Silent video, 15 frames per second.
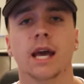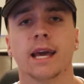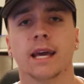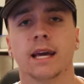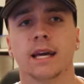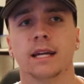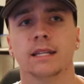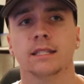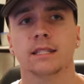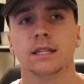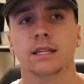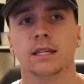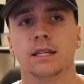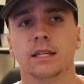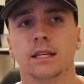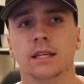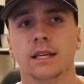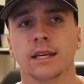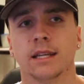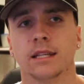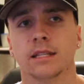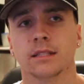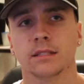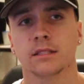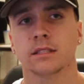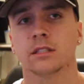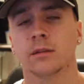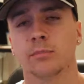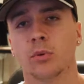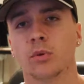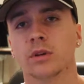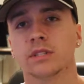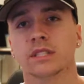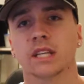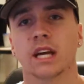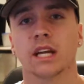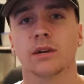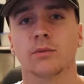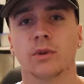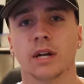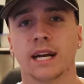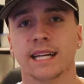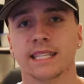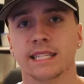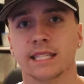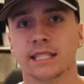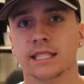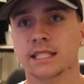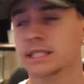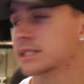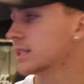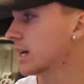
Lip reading: and it supports kind of what I needed. It's